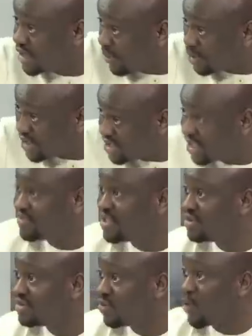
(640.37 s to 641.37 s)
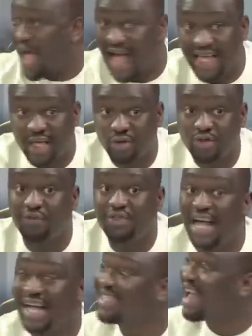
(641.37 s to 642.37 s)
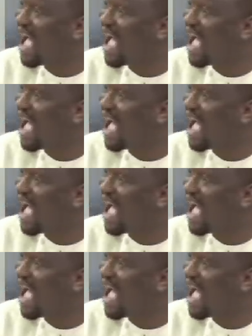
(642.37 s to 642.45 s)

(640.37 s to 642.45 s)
deputy chiefs were accused of charging